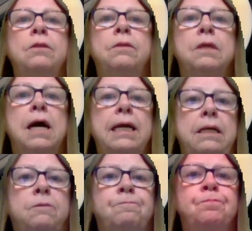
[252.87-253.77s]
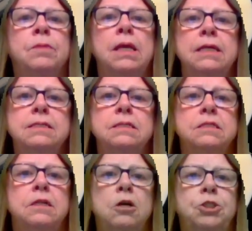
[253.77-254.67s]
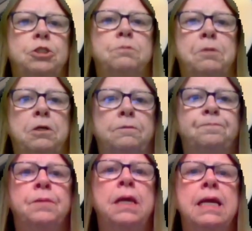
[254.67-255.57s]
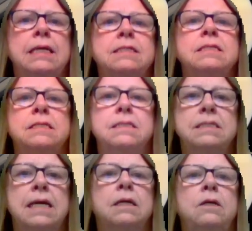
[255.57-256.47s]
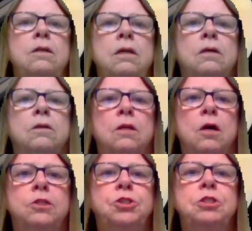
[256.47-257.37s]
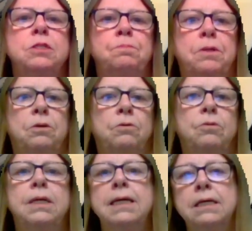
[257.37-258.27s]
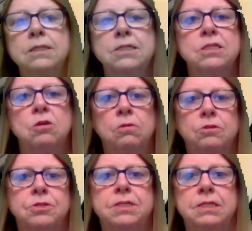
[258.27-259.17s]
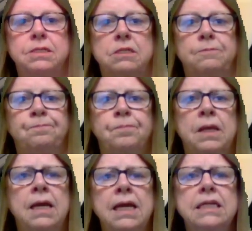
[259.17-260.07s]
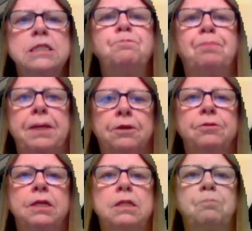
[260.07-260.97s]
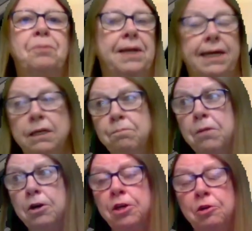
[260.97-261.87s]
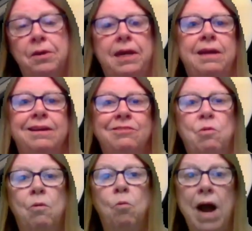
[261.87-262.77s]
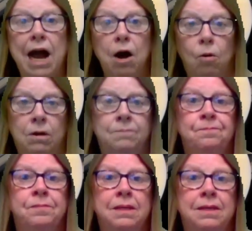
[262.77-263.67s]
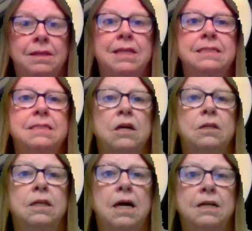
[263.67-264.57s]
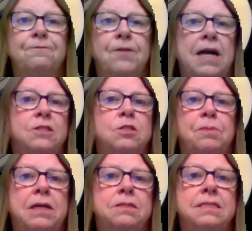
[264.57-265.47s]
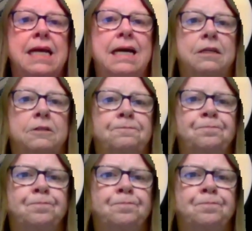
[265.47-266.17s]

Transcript: Titan is its largest moon. It's the 2nd largest moon in the solar system. It's bigger than the planet Mercury. Wow! That's a lot of facts about Saturn.